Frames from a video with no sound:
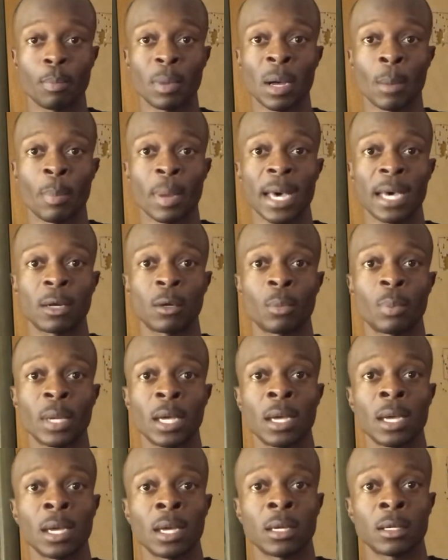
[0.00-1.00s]
paddle
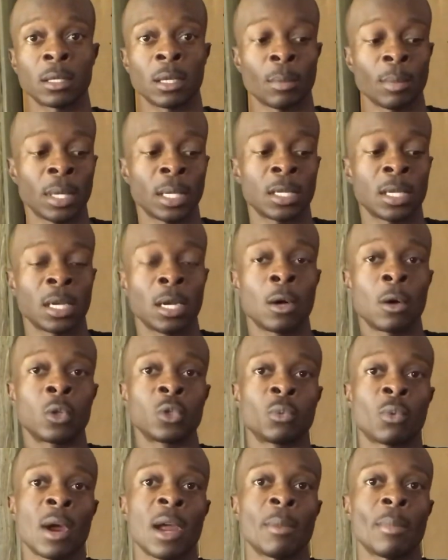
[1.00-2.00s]
pad. That means it goes
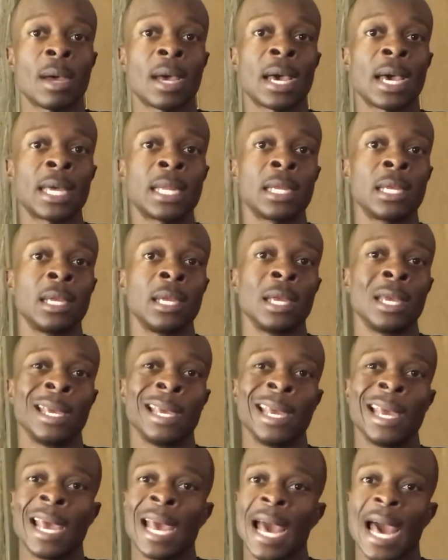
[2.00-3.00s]
right behind it.
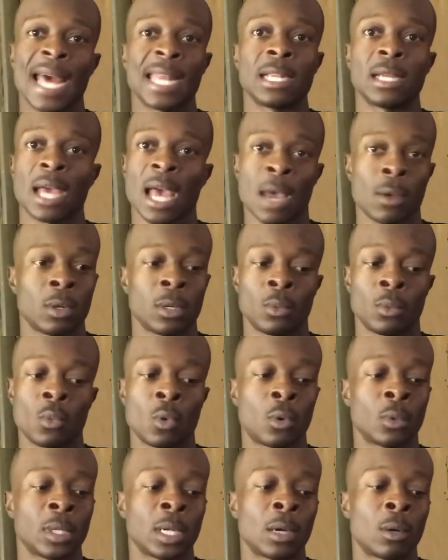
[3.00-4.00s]
I didn't
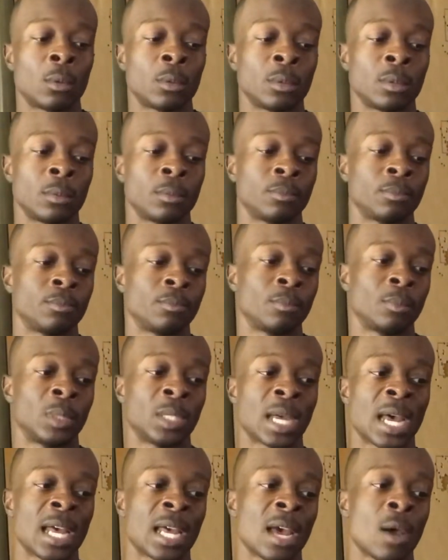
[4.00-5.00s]
want that one, but
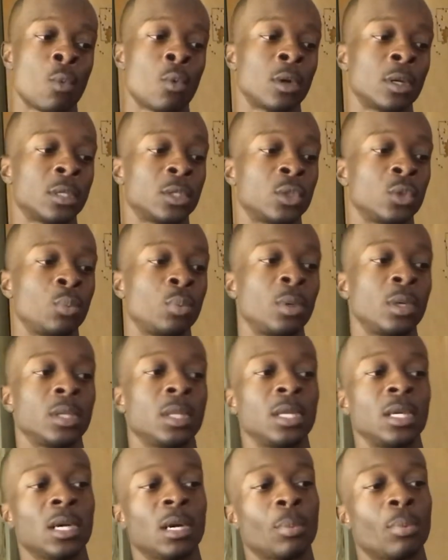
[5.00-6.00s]
I wanted to put
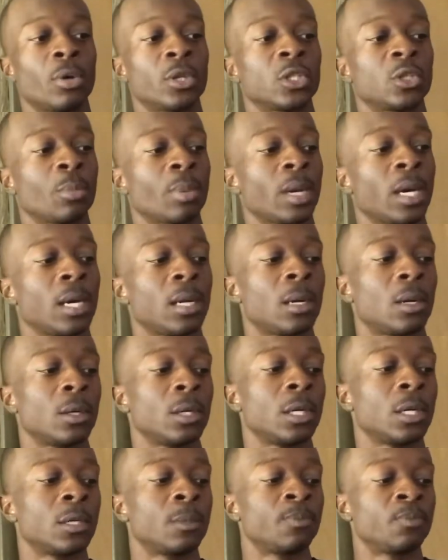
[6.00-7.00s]
the pressure pad on
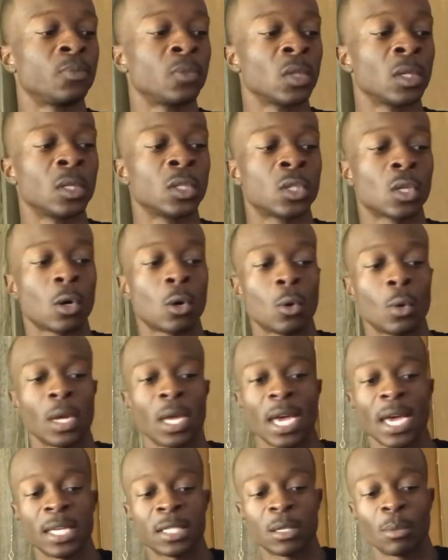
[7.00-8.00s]
here. So it
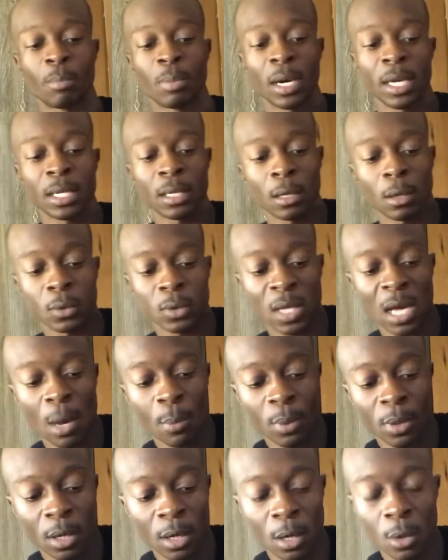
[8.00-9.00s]
has a button on top
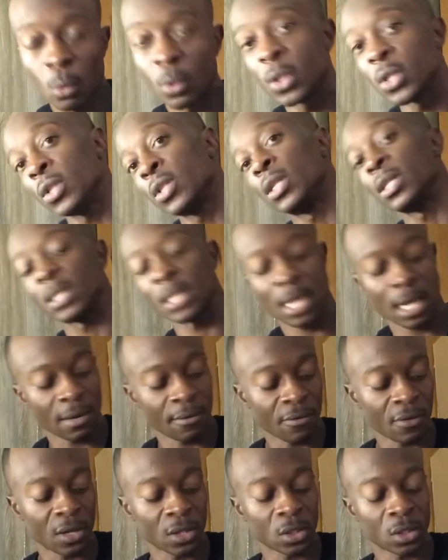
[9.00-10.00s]
of here, which is the same
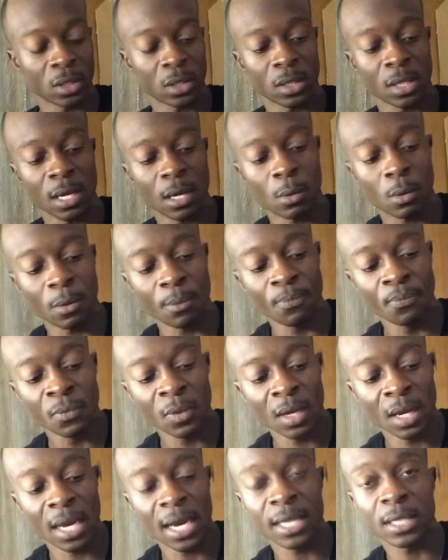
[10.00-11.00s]
function as that one.
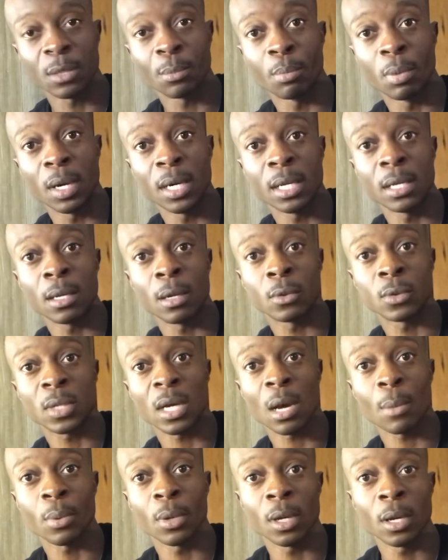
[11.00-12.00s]
It has a button on
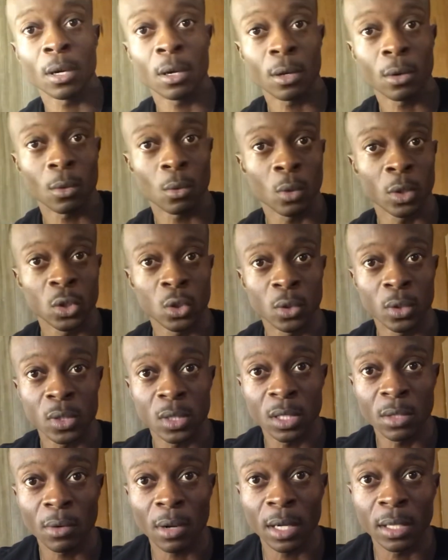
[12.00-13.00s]
top of here, which you can
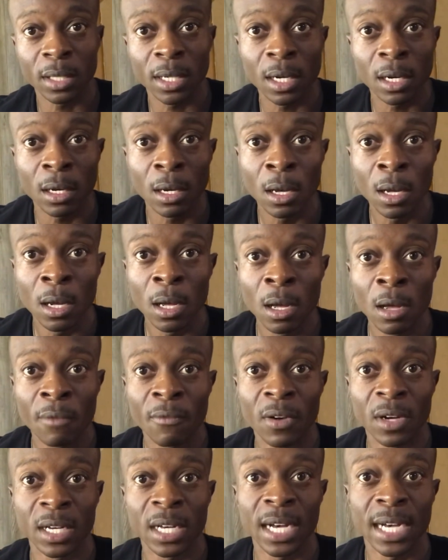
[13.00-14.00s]
see right there,
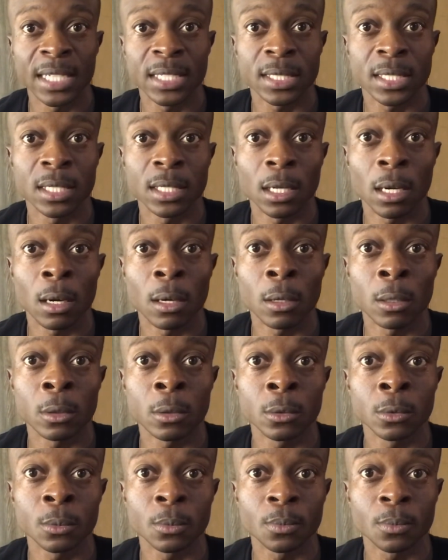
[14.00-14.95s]
for constant on.